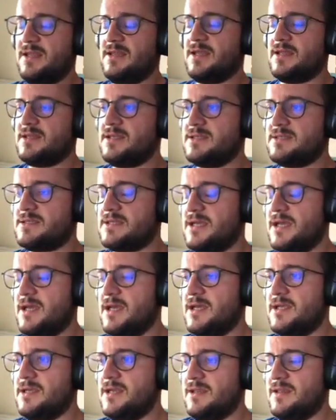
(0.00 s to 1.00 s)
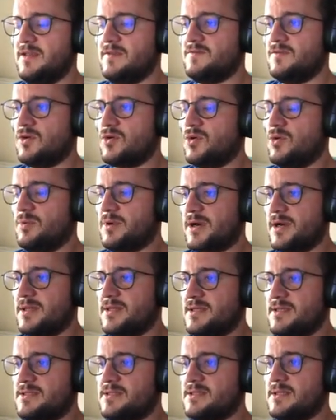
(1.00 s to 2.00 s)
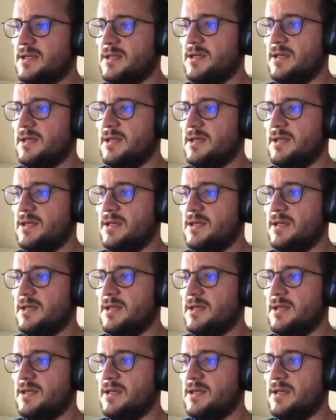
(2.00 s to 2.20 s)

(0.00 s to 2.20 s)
that is eh, needed for Kubernetes